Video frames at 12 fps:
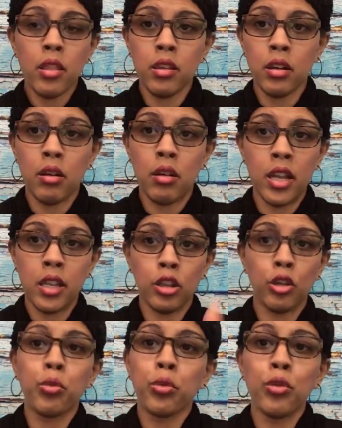the in the
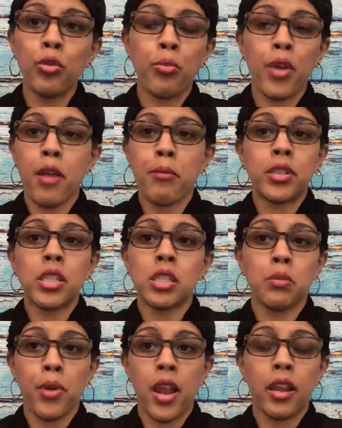group and
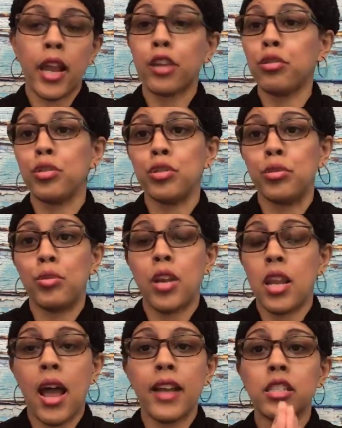participate like you do.
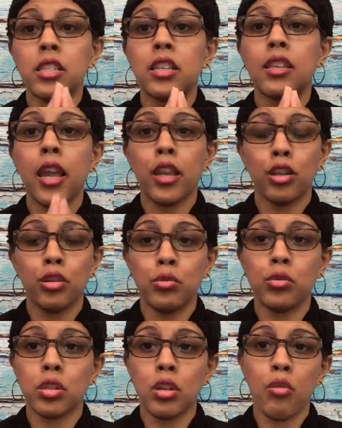And I just thank you
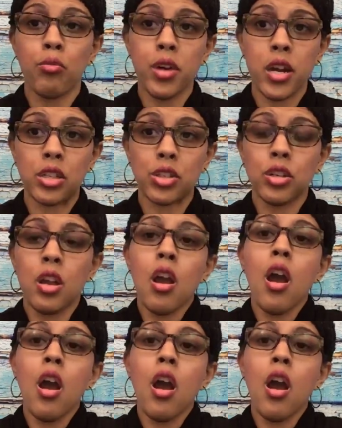so much.